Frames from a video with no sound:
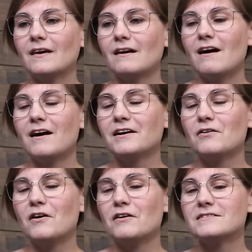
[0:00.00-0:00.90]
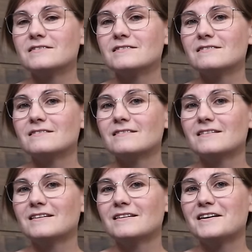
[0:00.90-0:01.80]
I got
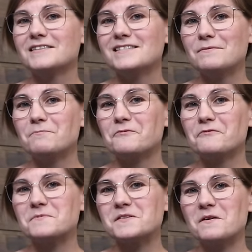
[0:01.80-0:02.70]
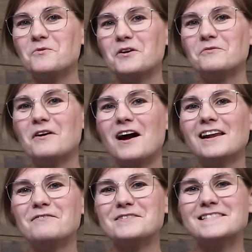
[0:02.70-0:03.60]
a tip from someone
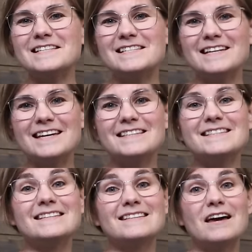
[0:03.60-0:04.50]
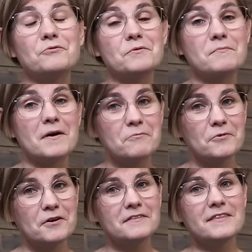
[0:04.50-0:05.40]
while I was knitting it that
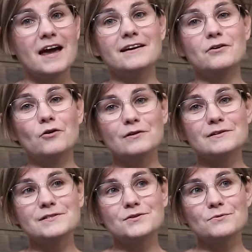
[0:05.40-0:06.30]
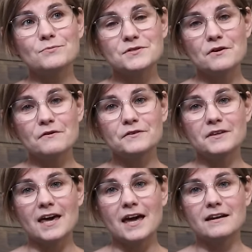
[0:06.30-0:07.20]
remember that Holst Super Soft
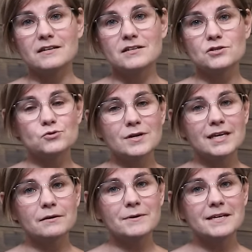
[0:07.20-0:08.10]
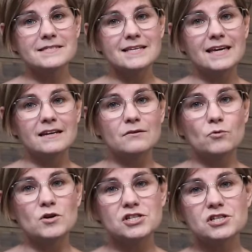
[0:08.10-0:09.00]
can shrink a bit in
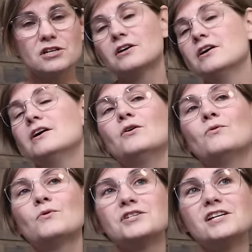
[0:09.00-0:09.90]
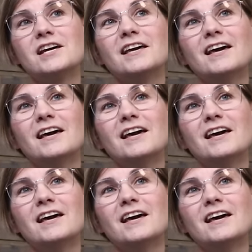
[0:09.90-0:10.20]
washing.